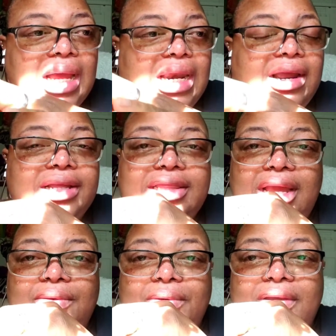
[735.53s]
And
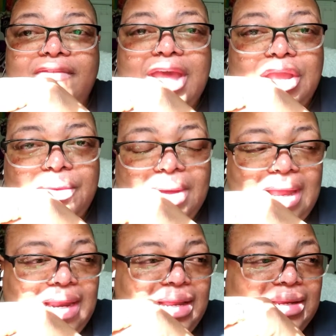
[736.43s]
everything
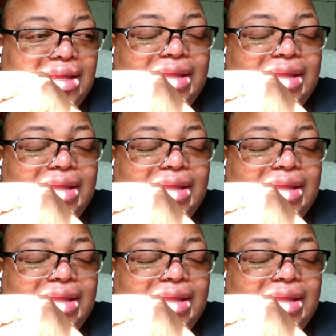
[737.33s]
reevaluated.